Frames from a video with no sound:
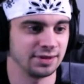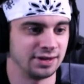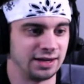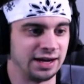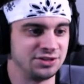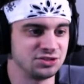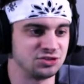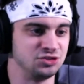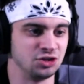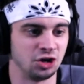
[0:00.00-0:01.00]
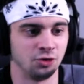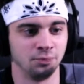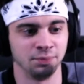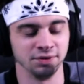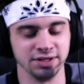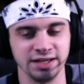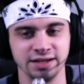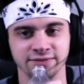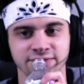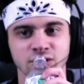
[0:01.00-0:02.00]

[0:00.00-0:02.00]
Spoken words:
I just don't believe